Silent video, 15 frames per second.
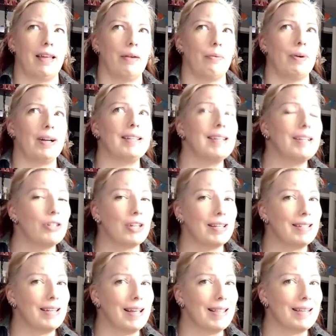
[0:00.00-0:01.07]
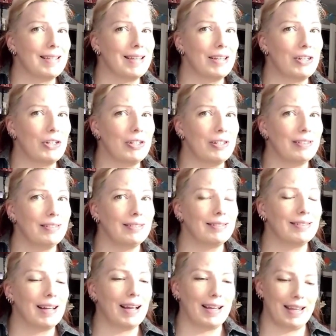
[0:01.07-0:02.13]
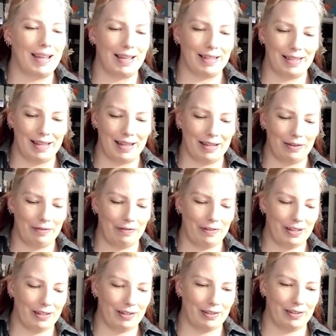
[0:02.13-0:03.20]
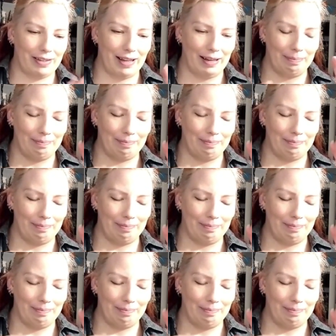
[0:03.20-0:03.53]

want to say Jason Alexander. I can't think of his